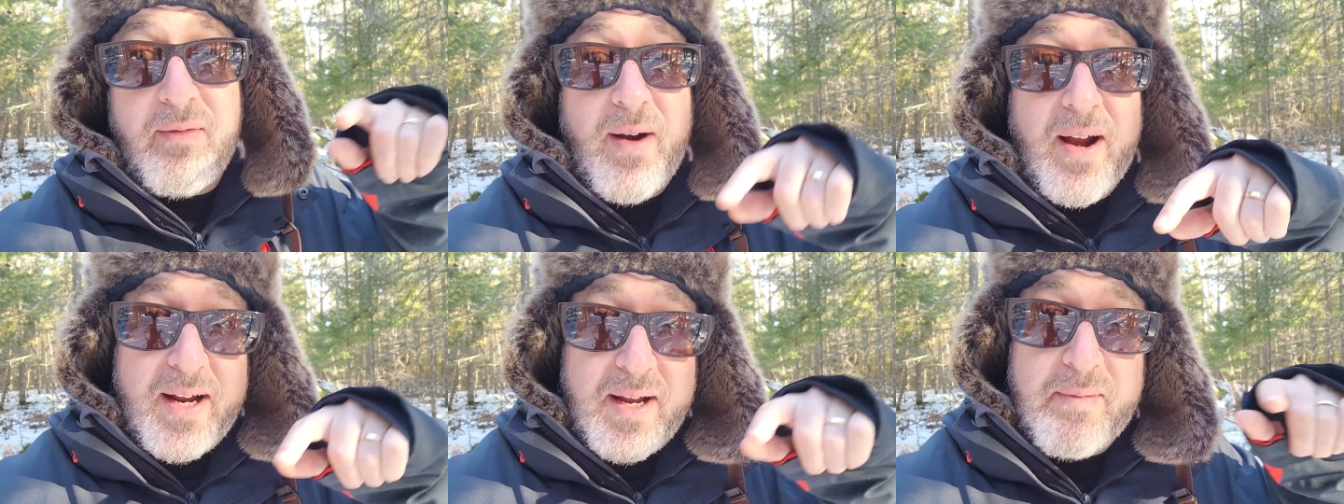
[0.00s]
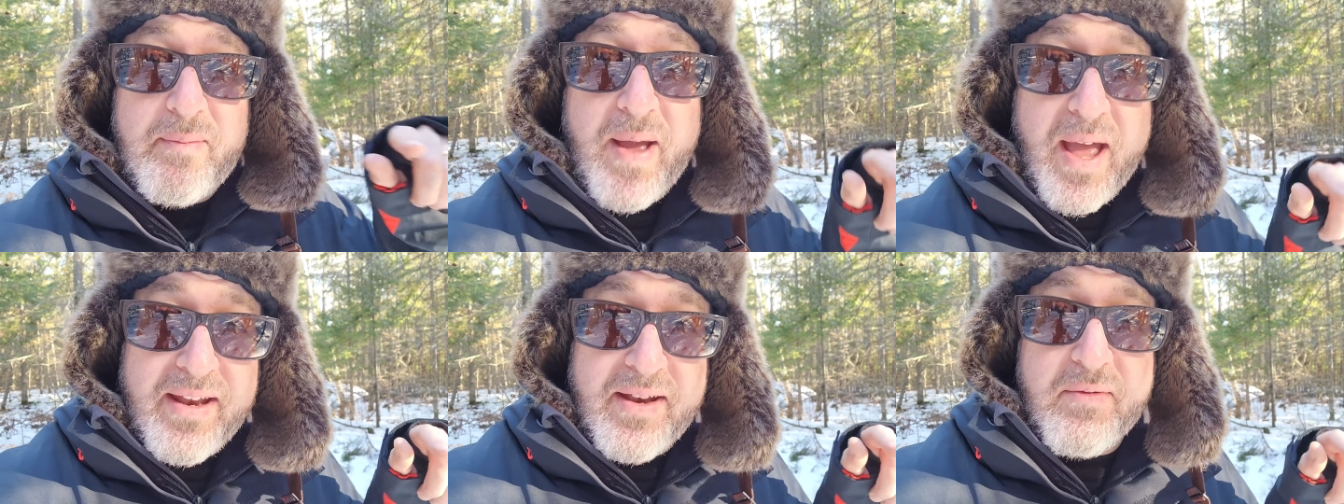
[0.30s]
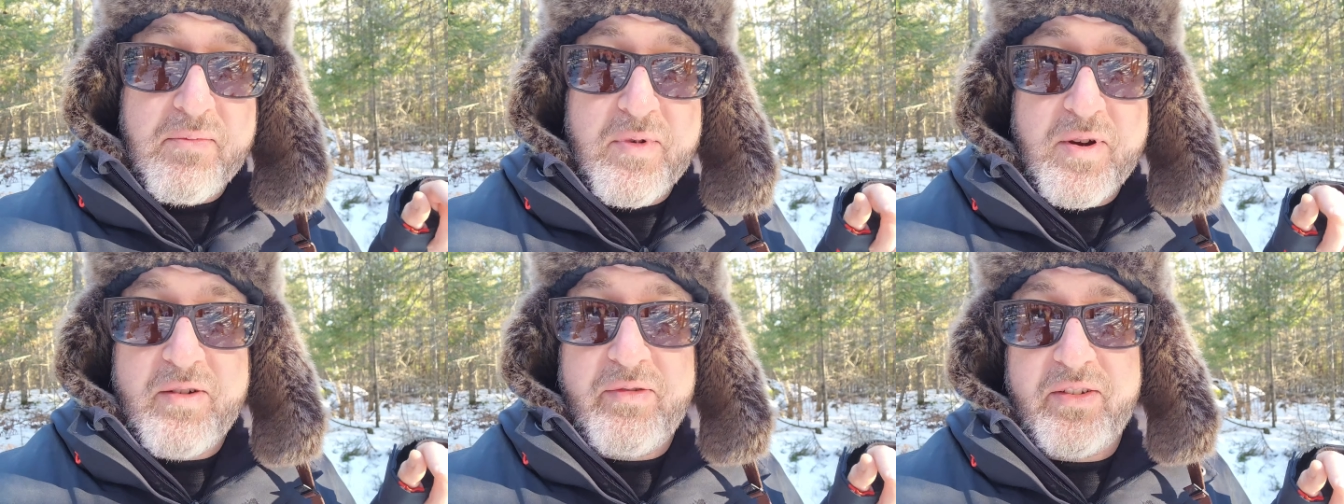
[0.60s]
recommend a
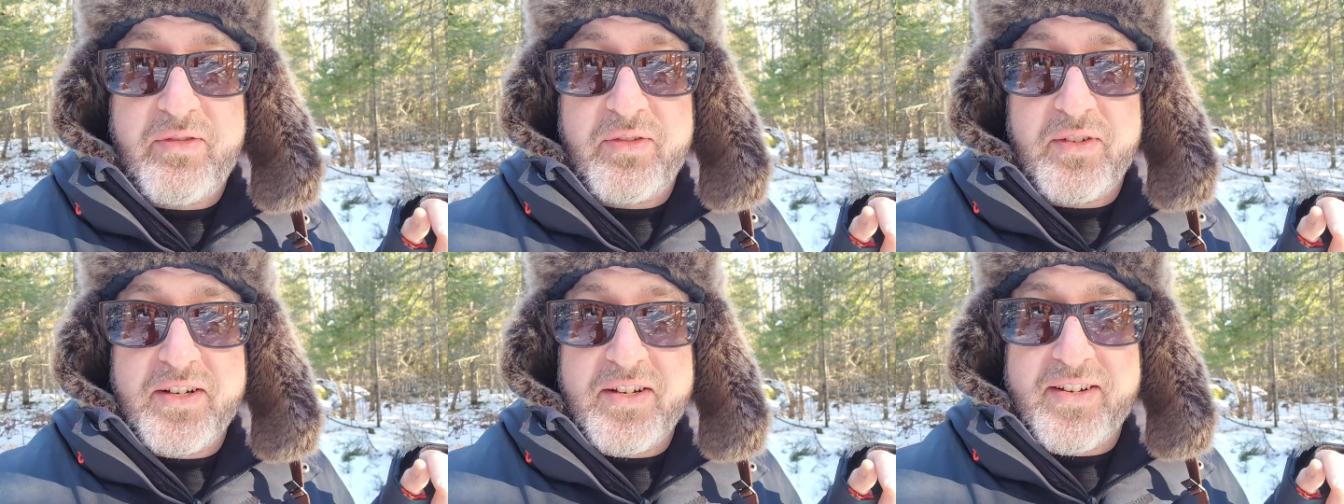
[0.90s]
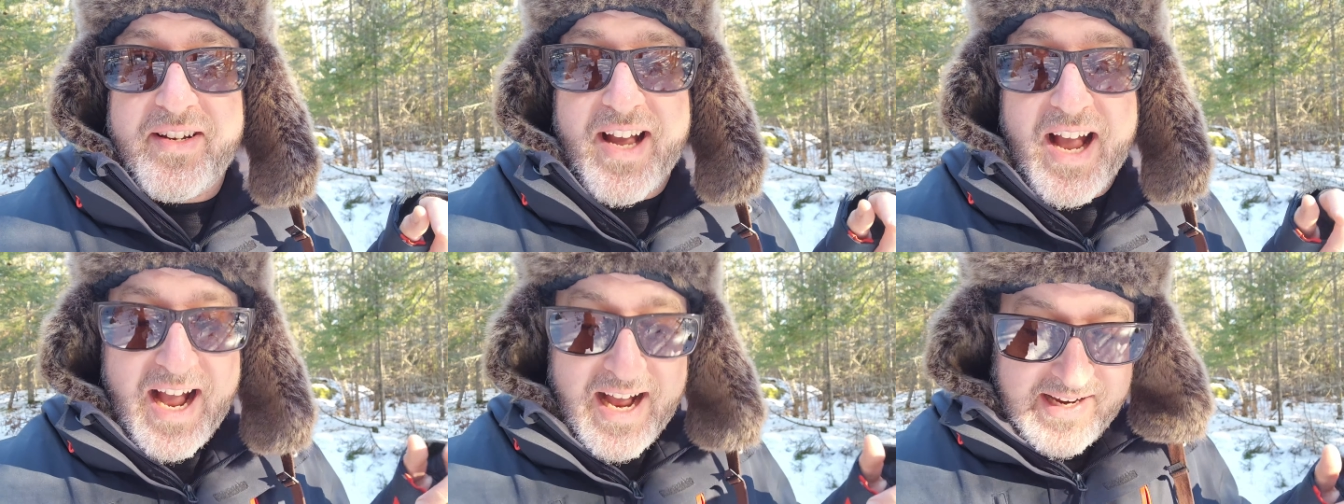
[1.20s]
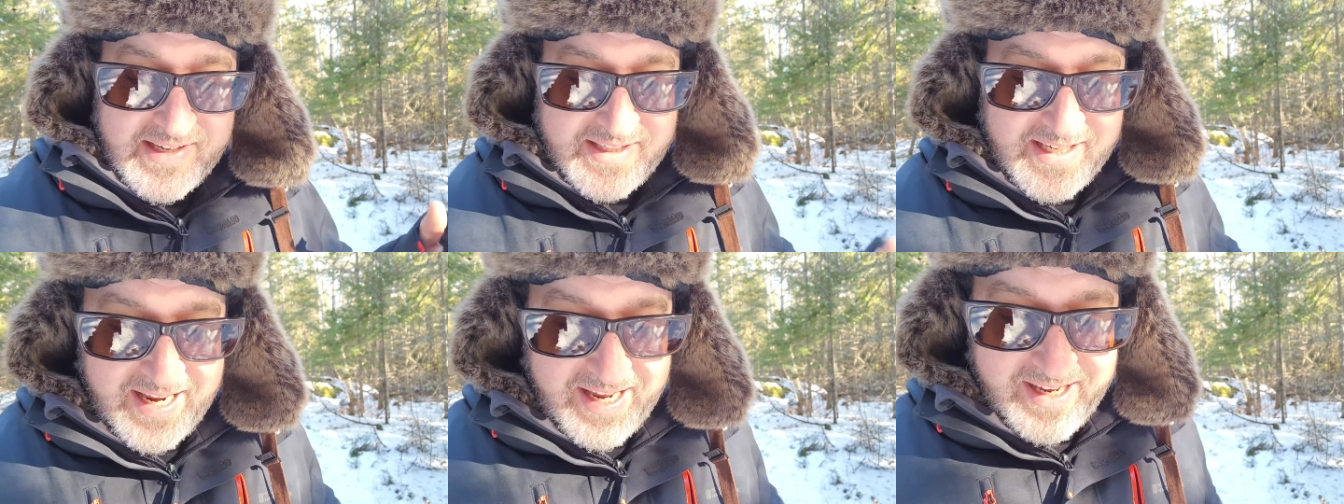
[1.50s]
movie for you
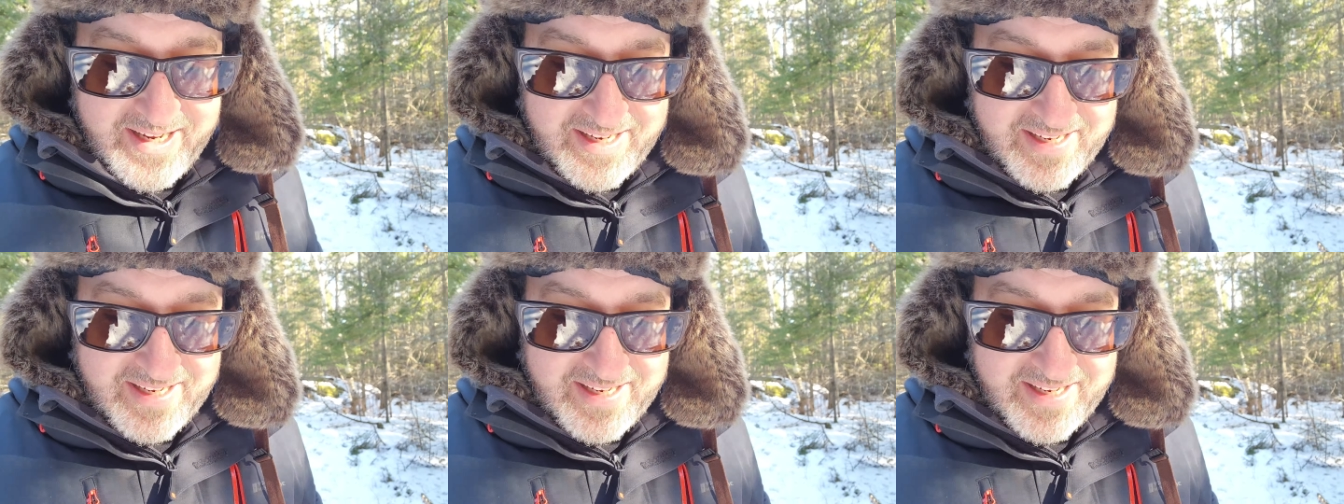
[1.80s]
guys.